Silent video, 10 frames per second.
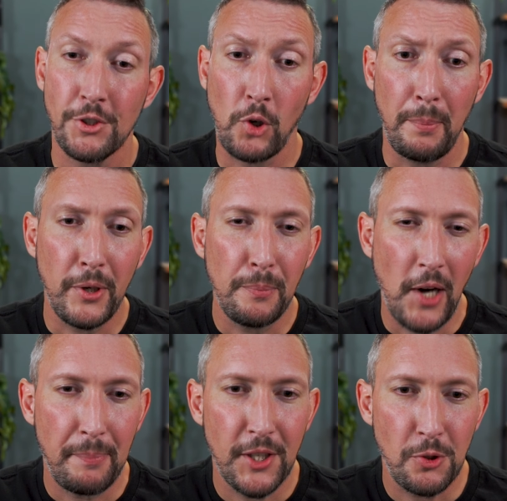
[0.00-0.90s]
So I
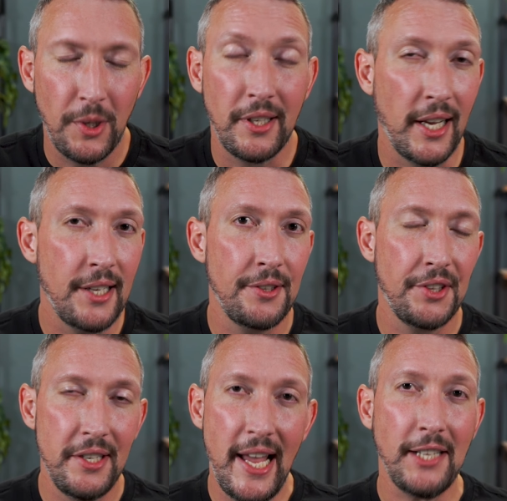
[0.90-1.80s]
pre-prepped this one, and
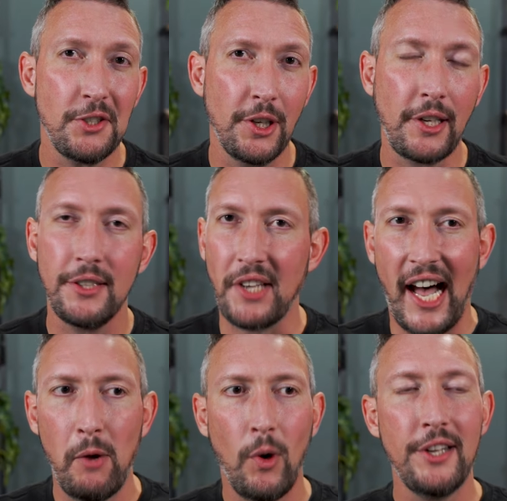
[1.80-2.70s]
the next hook is
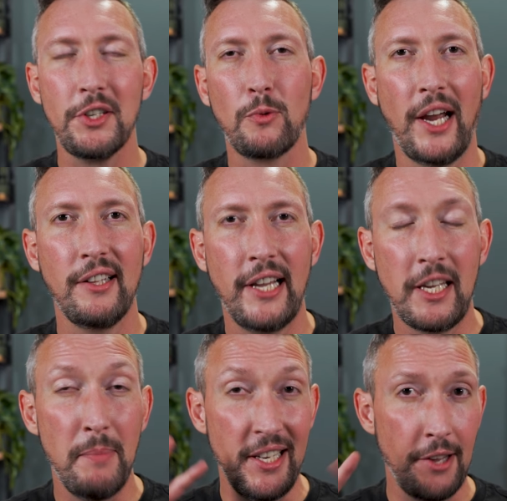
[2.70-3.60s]
I want it to write like me.